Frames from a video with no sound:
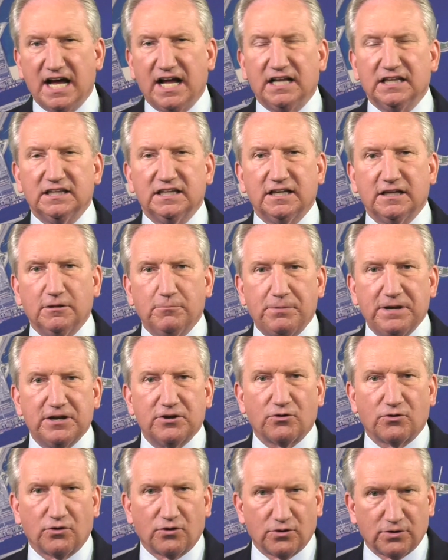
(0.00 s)
a little
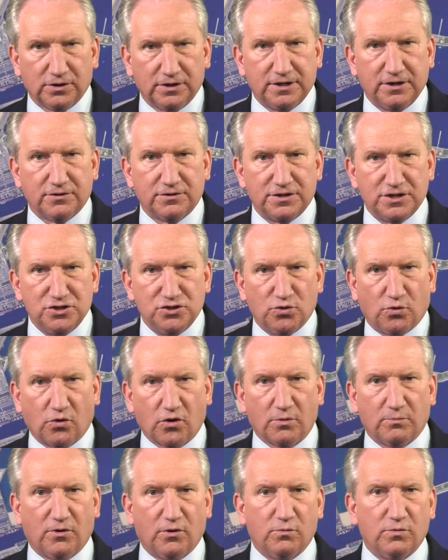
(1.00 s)
bit earlier than
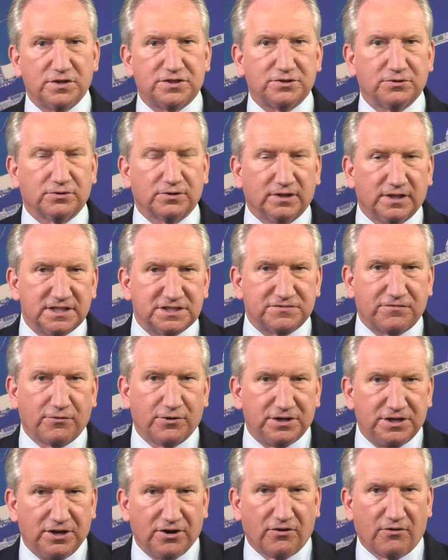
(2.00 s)
normal with your list
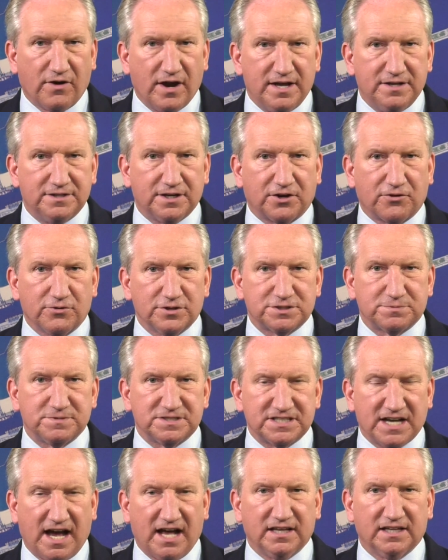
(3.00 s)
for year-end and
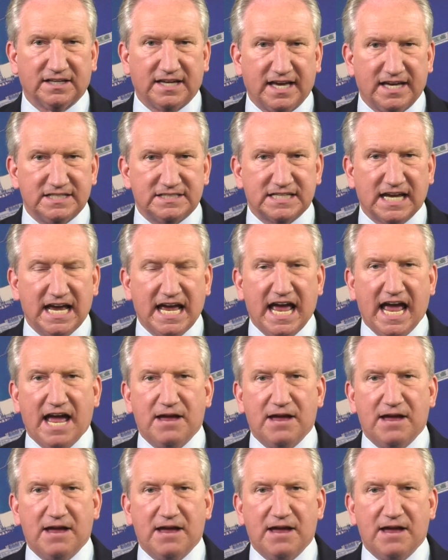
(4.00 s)
Christmas holidays,